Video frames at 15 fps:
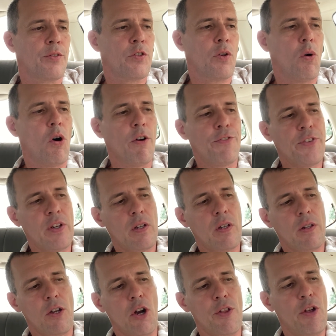so
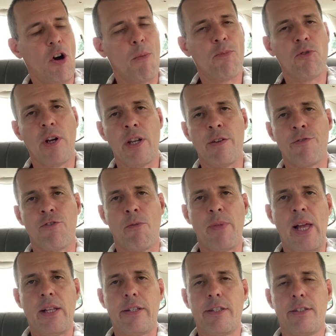often, they're operating from
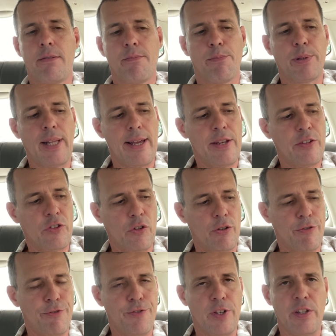that place
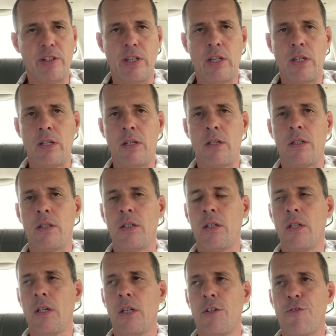of feeling
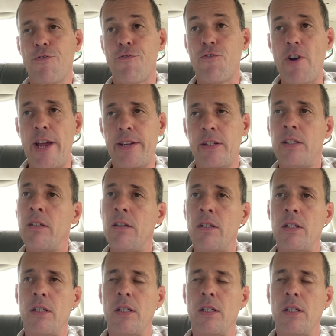threatened.